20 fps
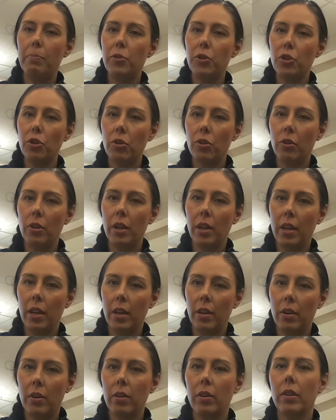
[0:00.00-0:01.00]
sugar in
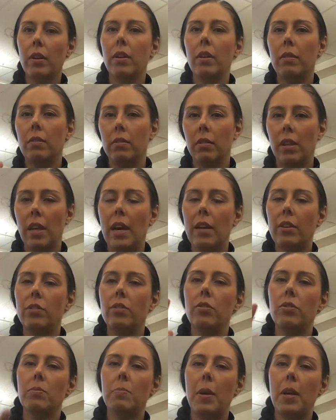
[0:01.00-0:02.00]
here,
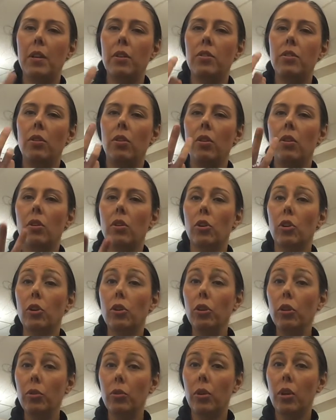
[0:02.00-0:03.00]
lactose, mannitol, or
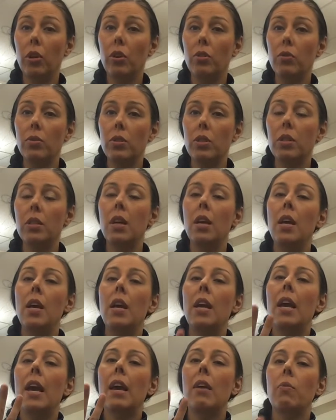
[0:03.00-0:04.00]
glucose,
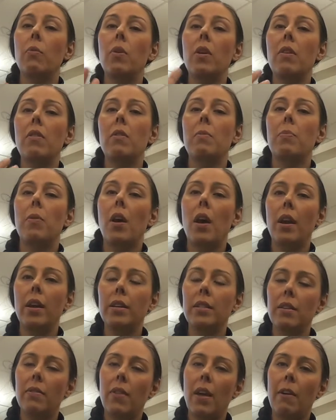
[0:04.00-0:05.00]
and one of the
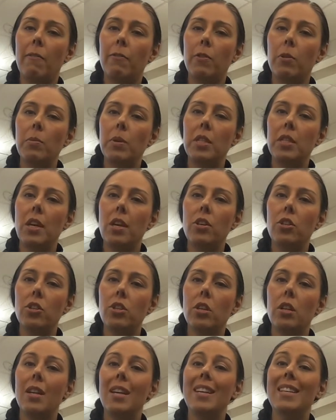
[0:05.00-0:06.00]
products of that
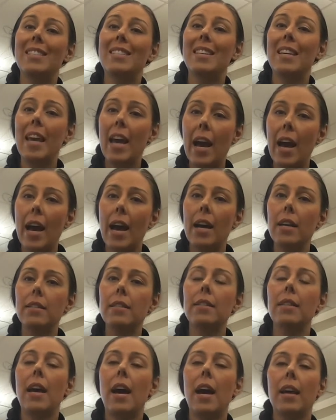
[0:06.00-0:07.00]
fermentation is gas,
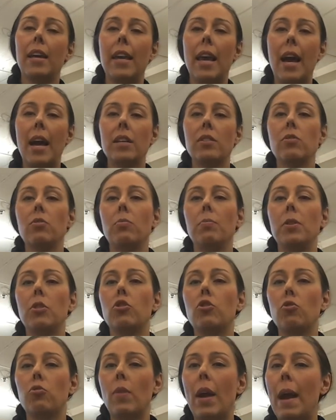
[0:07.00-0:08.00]
that gas will be
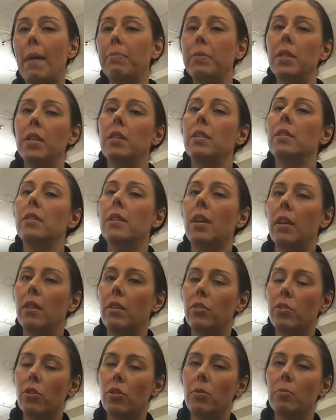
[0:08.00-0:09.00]
trapped inside the
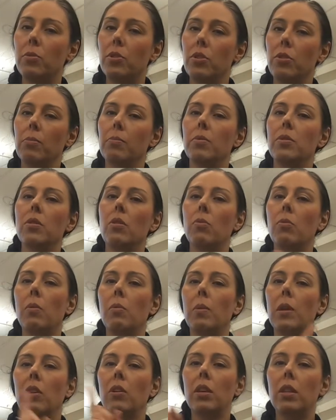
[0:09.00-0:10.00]
Durham tube. So when
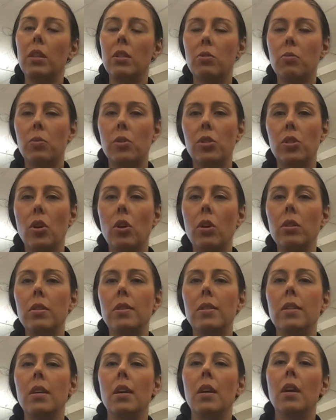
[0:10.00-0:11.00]
we look at these
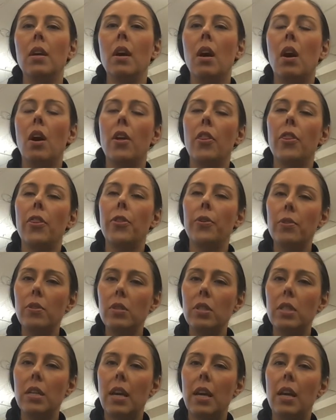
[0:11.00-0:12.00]
results on
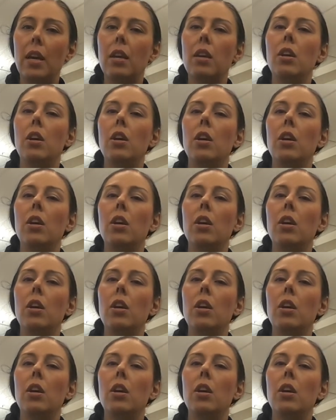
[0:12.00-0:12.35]
Thursday,